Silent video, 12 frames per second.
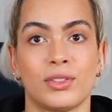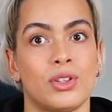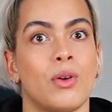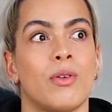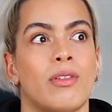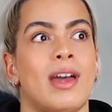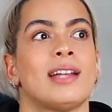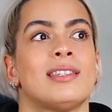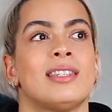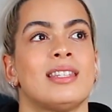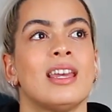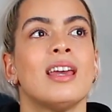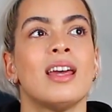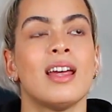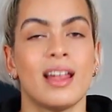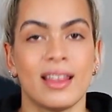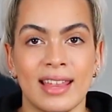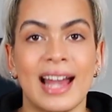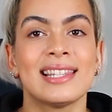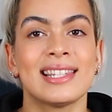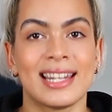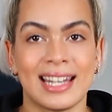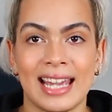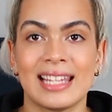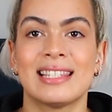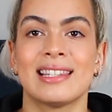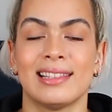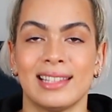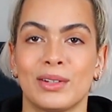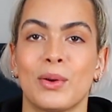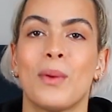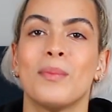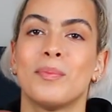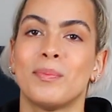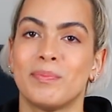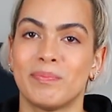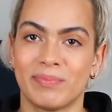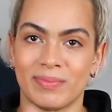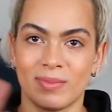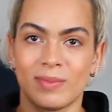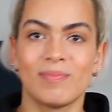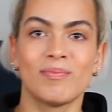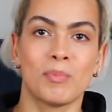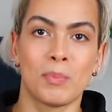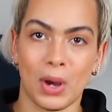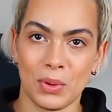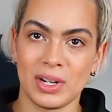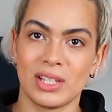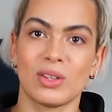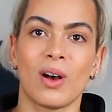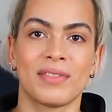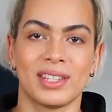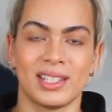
So that's a nice little bonus off